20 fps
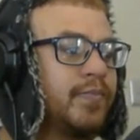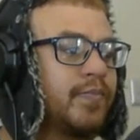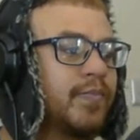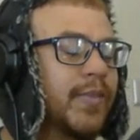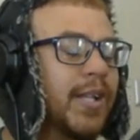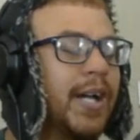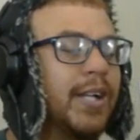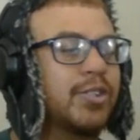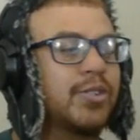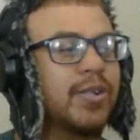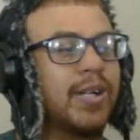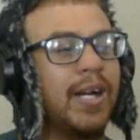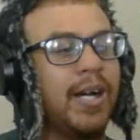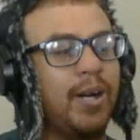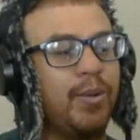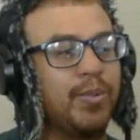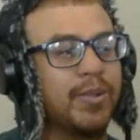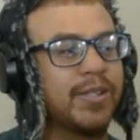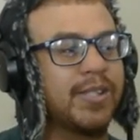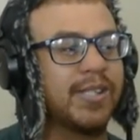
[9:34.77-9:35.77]
That's what I
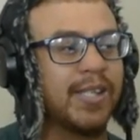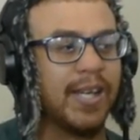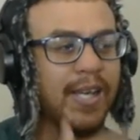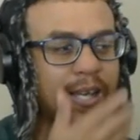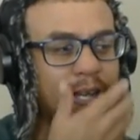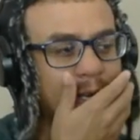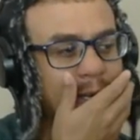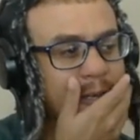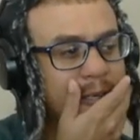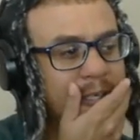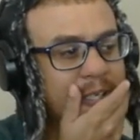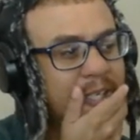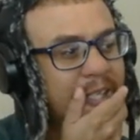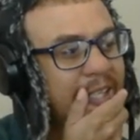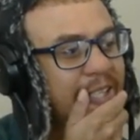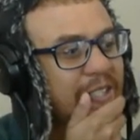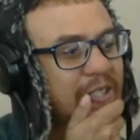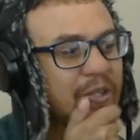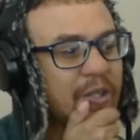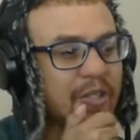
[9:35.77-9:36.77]
was saying, like,
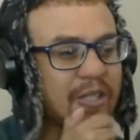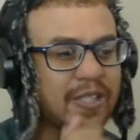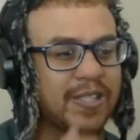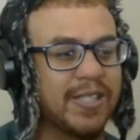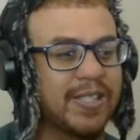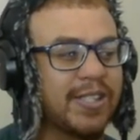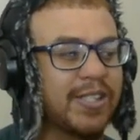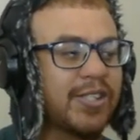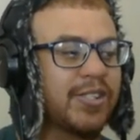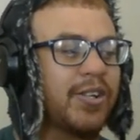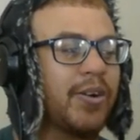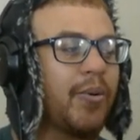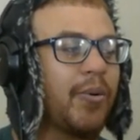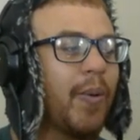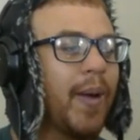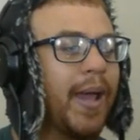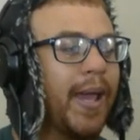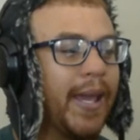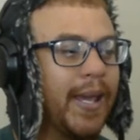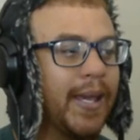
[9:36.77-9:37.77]
these horses, there's no
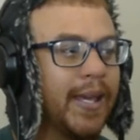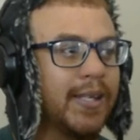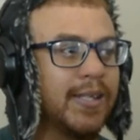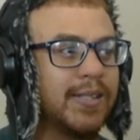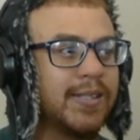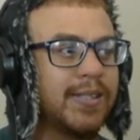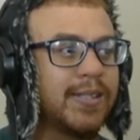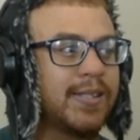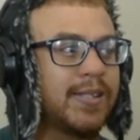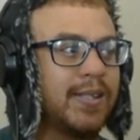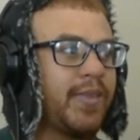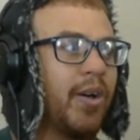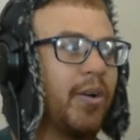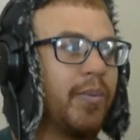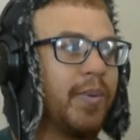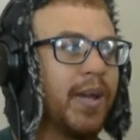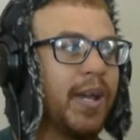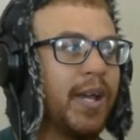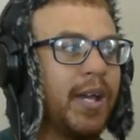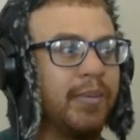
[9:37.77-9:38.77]
ways they'll
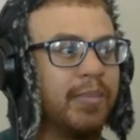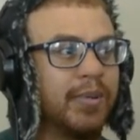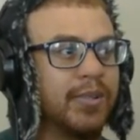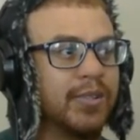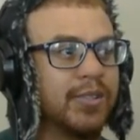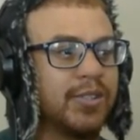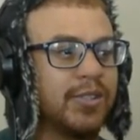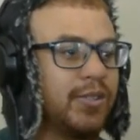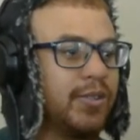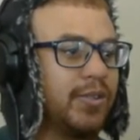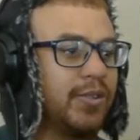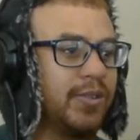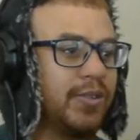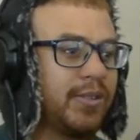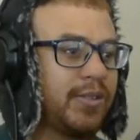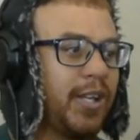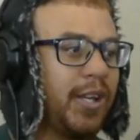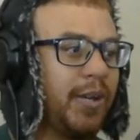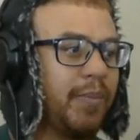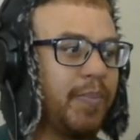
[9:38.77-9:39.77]
be able to
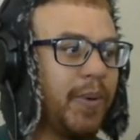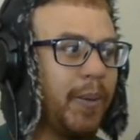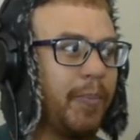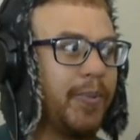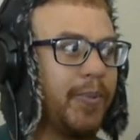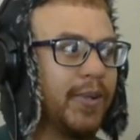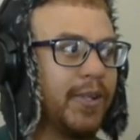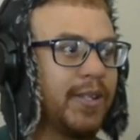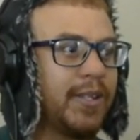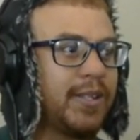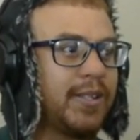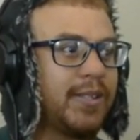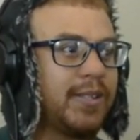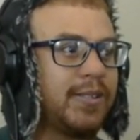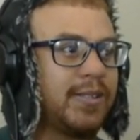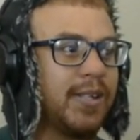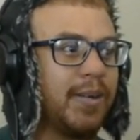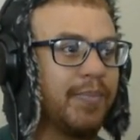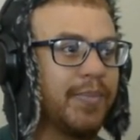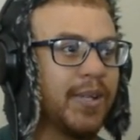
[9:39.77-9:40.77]
keep up with
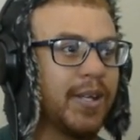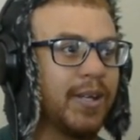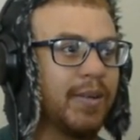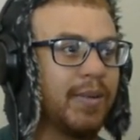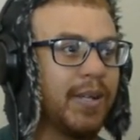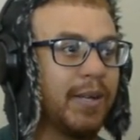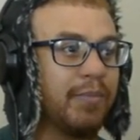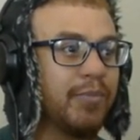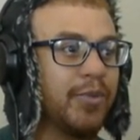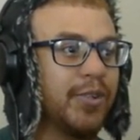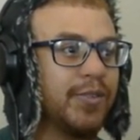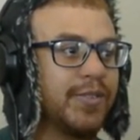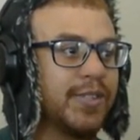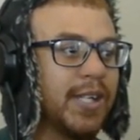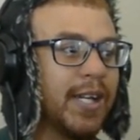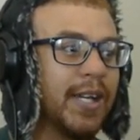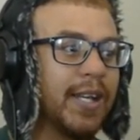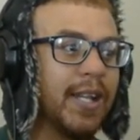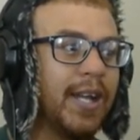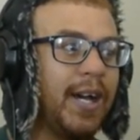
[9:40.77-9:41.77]
something that moves
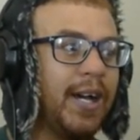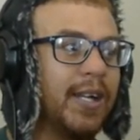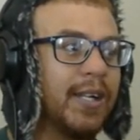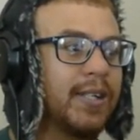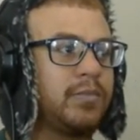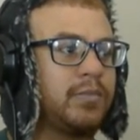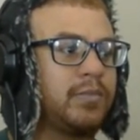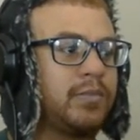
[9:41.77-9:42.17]
like that.